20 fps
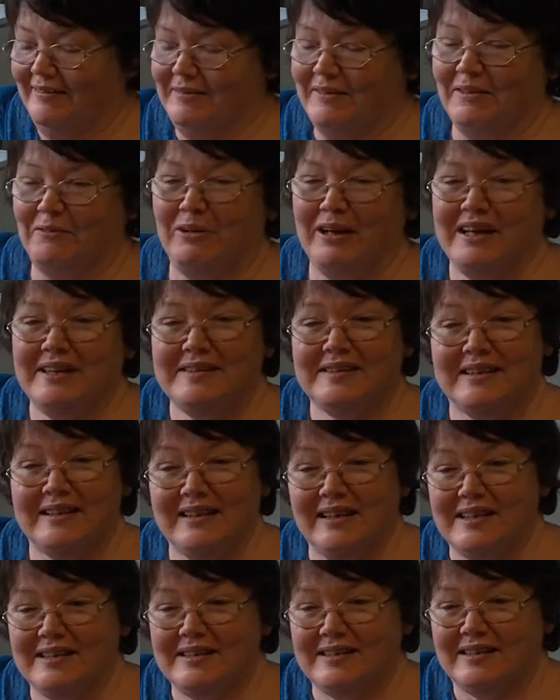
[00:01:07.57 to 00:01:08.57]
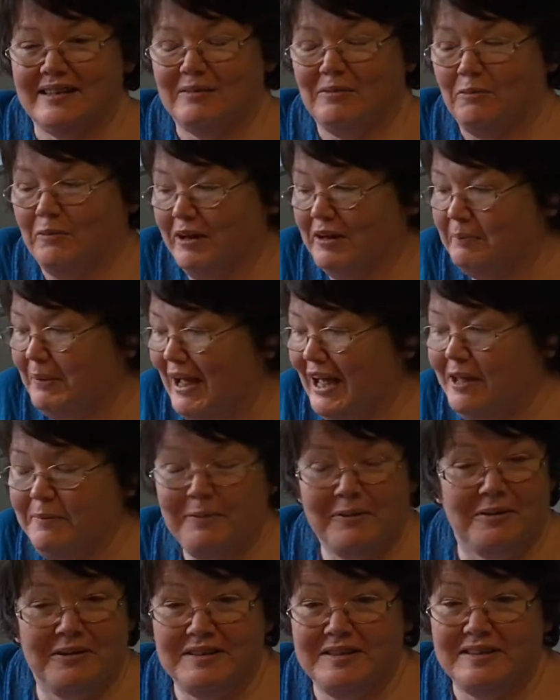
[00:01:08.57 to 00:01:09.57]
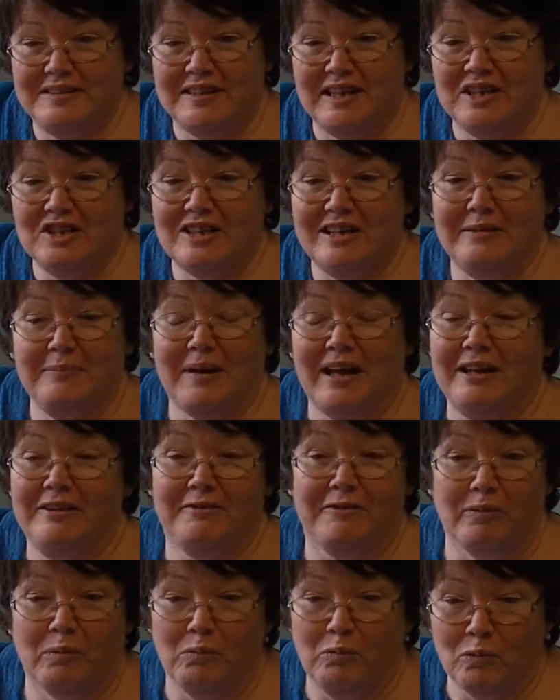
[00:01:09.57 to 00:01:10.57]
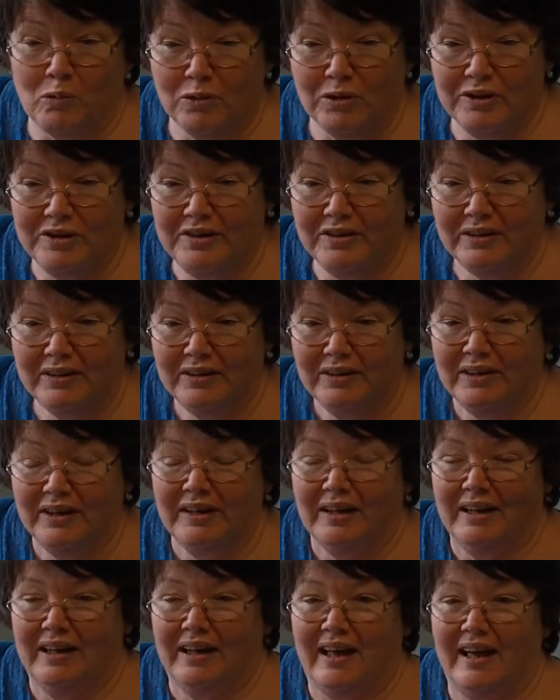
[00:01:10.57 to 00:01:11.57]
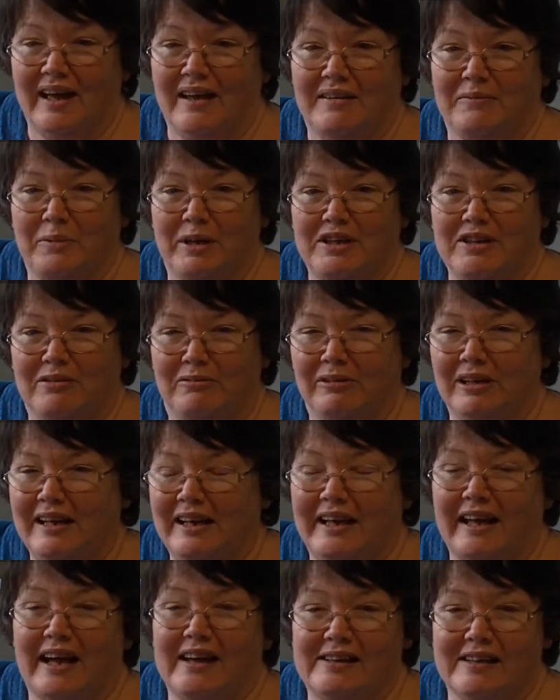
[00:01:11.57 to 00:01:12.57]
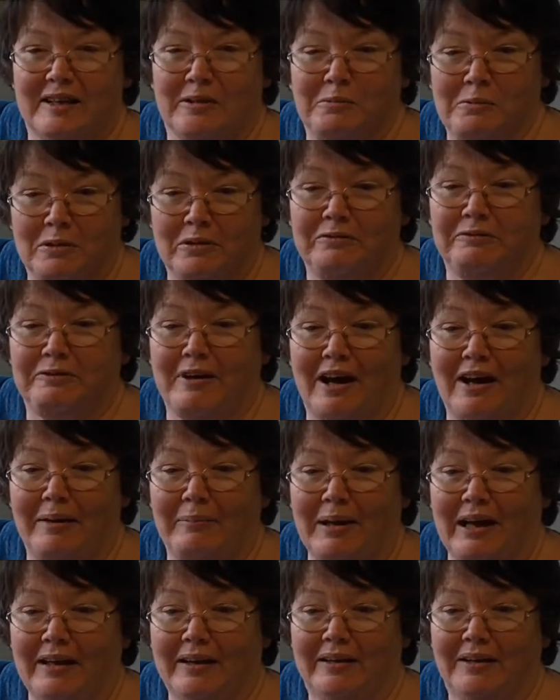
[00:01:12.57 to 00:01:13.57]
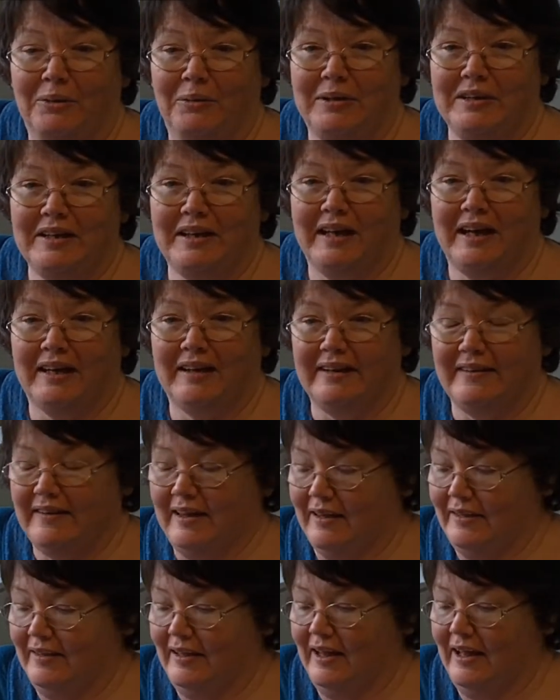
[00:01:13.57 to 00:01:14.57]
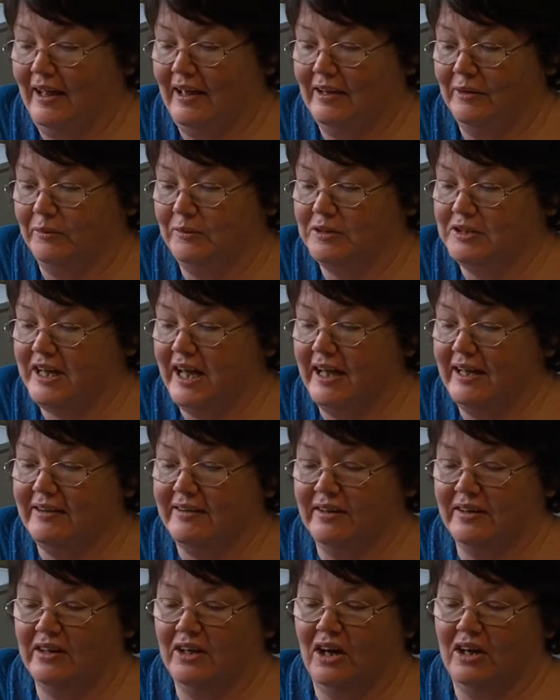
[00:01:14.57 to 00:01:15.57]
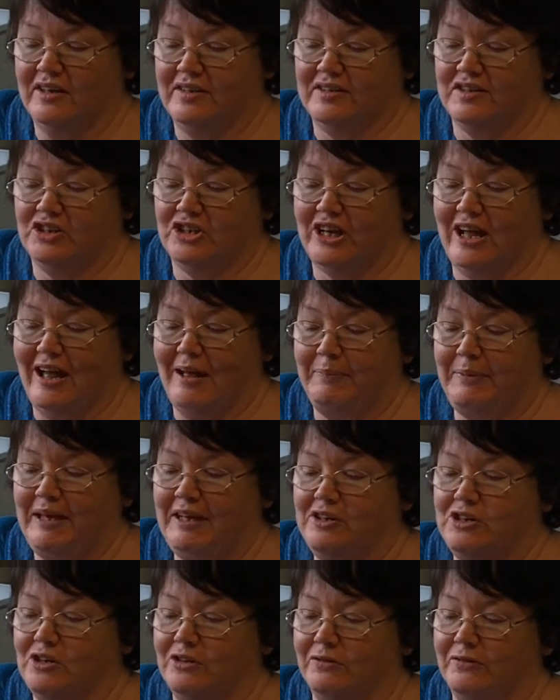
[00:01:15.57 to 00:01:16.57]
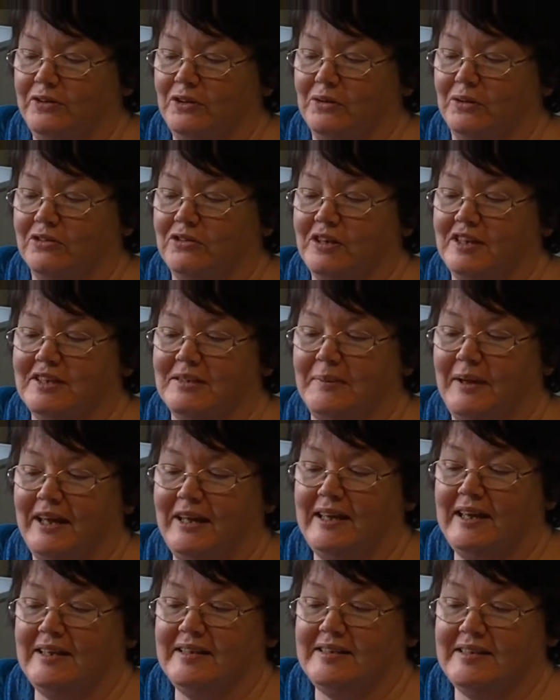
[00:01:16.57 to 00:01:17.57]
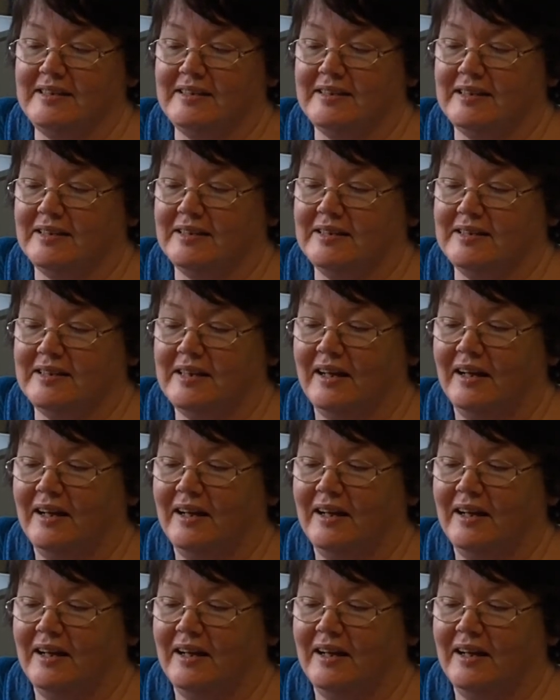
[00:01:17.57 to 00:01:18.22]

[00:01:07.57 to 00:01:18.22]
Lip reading: The reason is that paper is essentially made from wood, and when you're really cutting wood fibre, when you're cutting that there, and it will take the nice sharp edge off your dressmaking scissors.